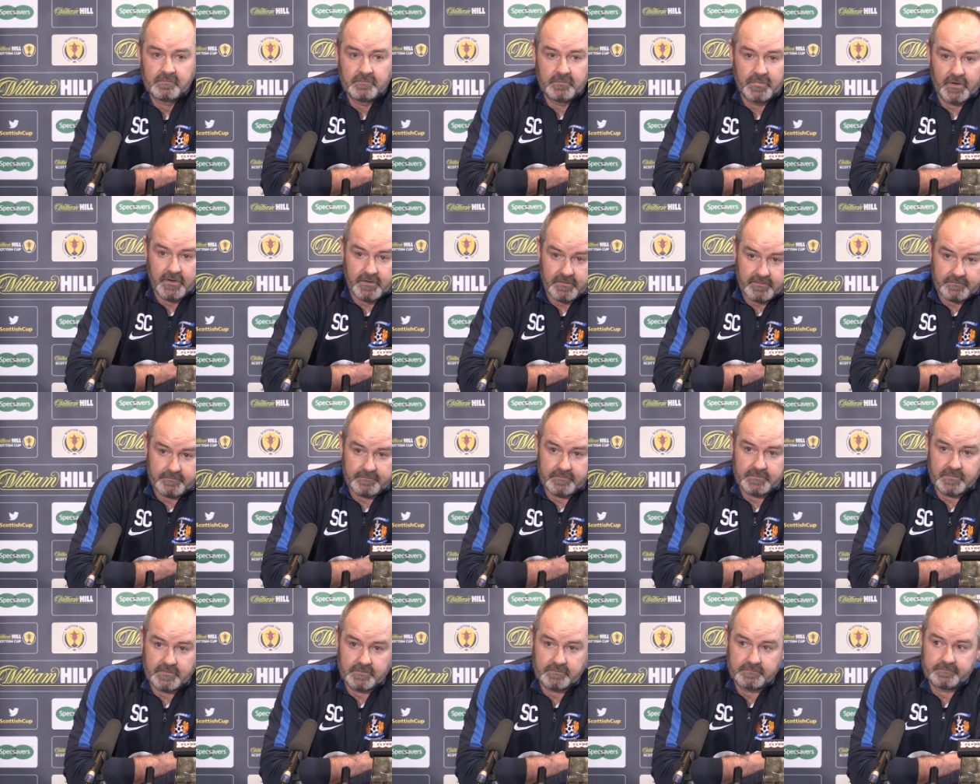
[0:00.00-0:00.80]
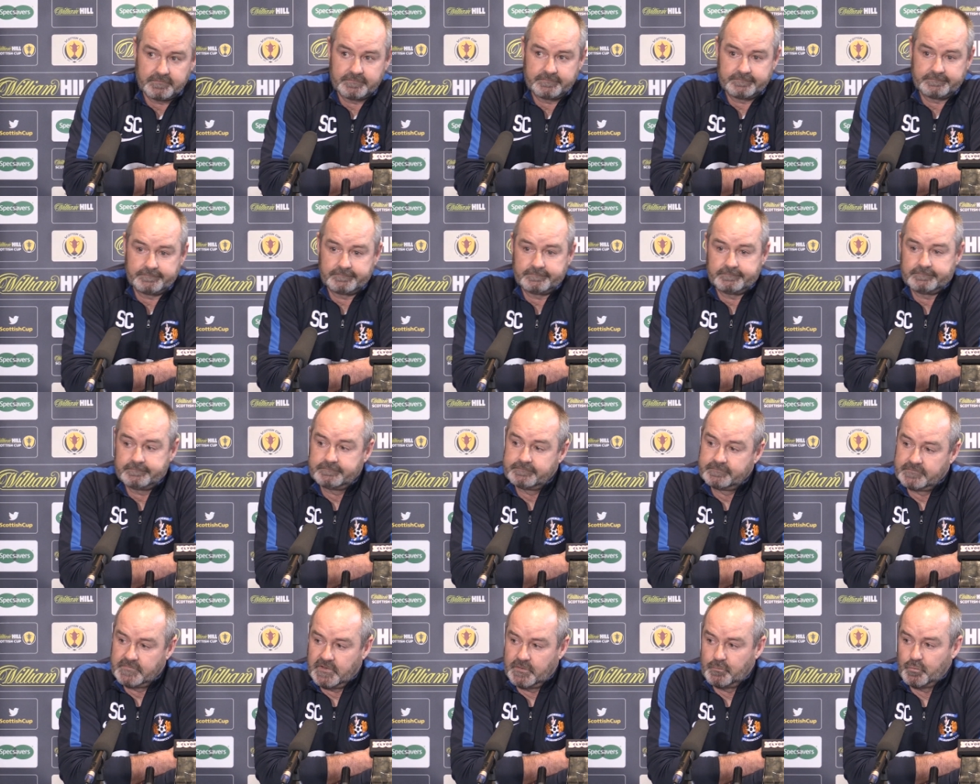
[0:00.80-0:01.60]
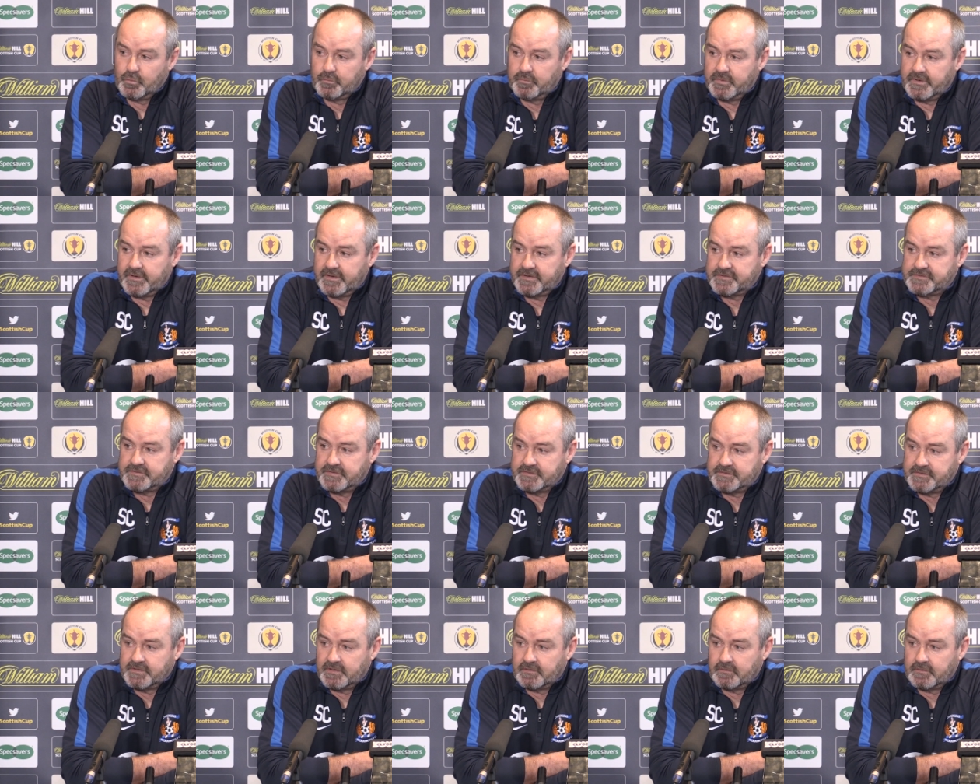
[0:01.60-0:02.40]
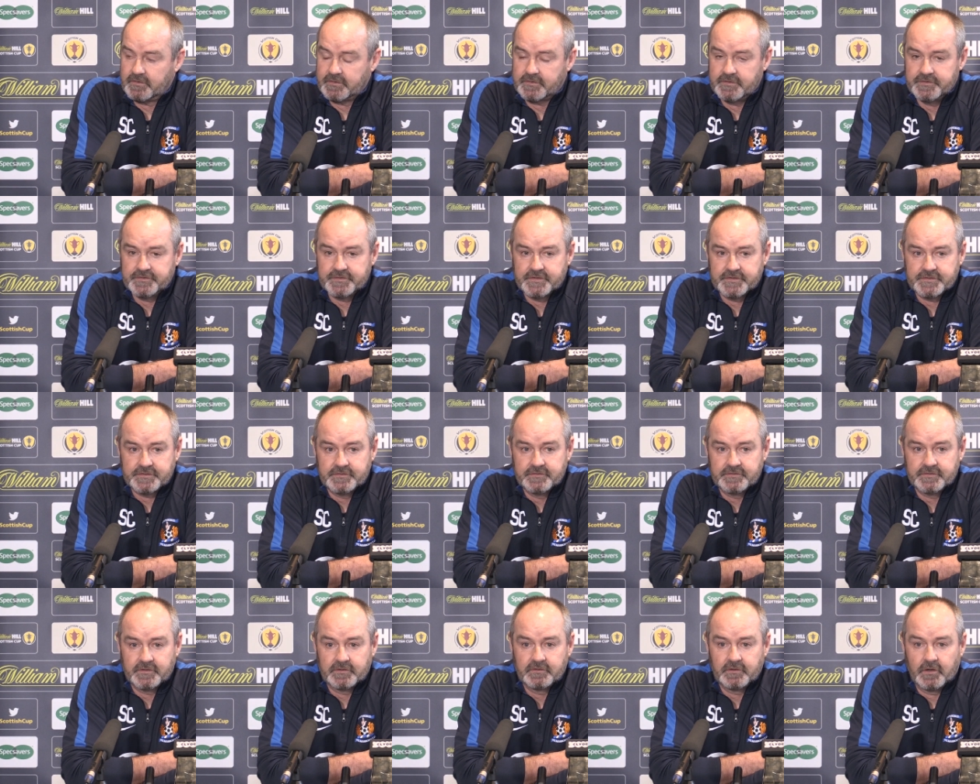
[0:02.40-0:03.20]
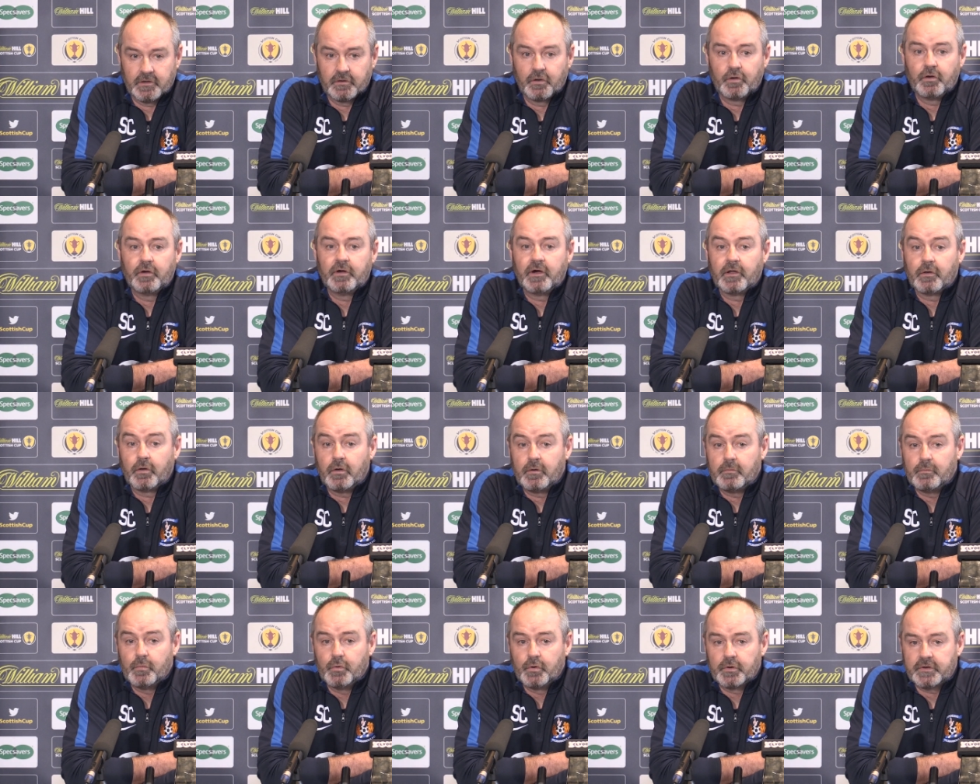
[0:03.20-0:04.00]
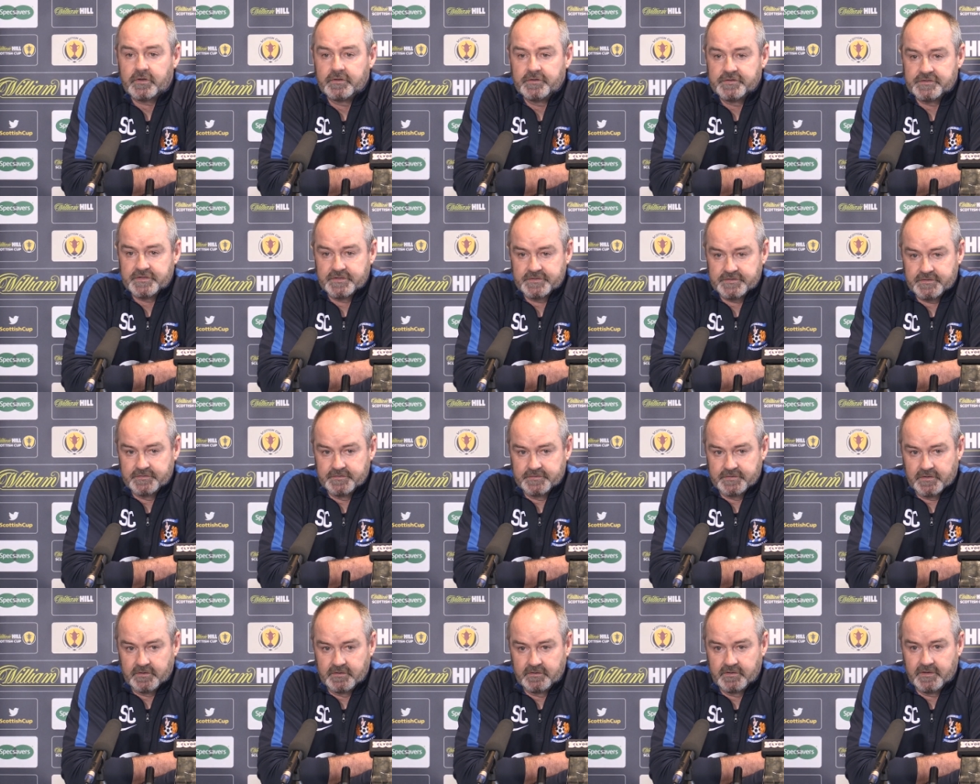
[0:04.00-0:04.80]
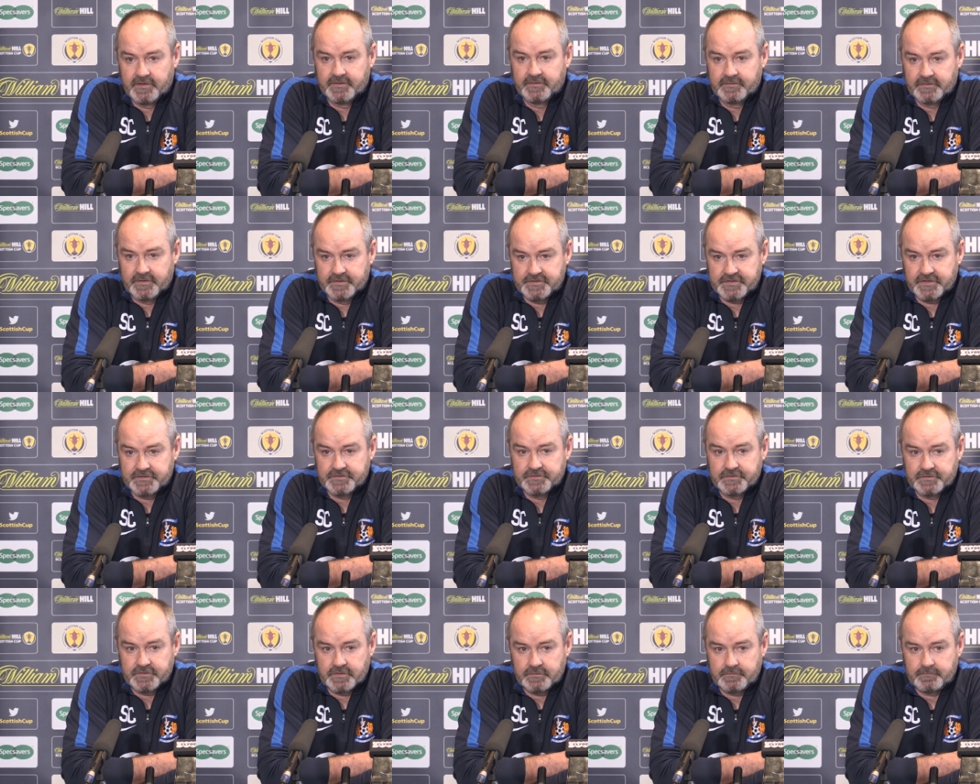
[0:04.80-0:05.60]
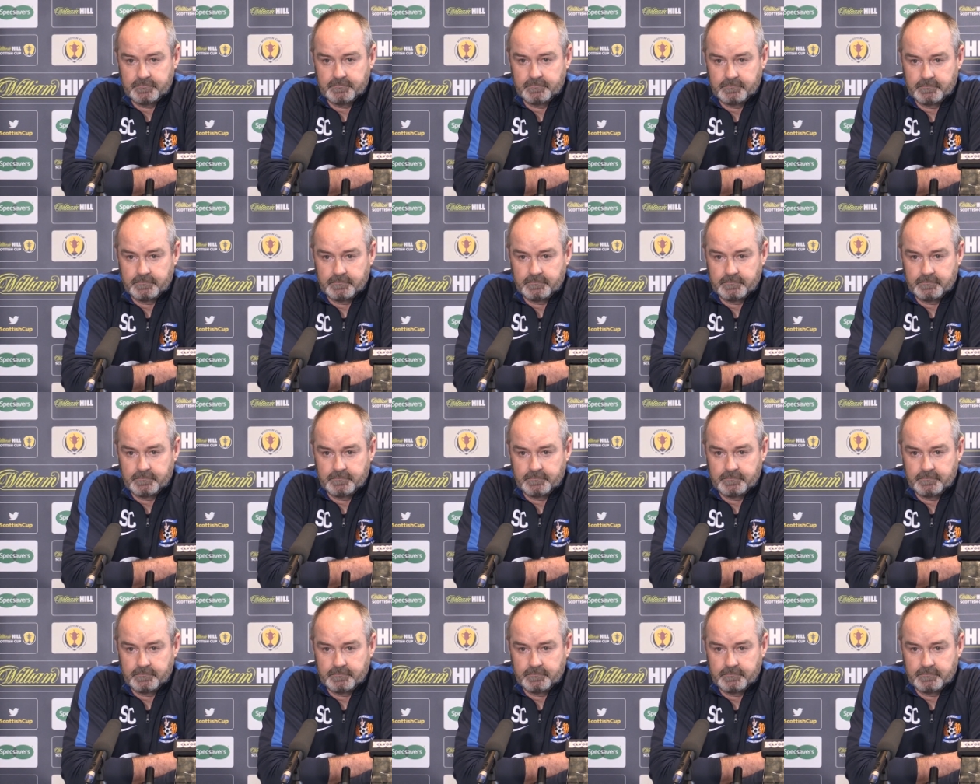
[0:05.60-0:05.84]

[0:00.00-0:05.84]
But it would be nice to see a lot of consistency, a lot more consistency in decisions.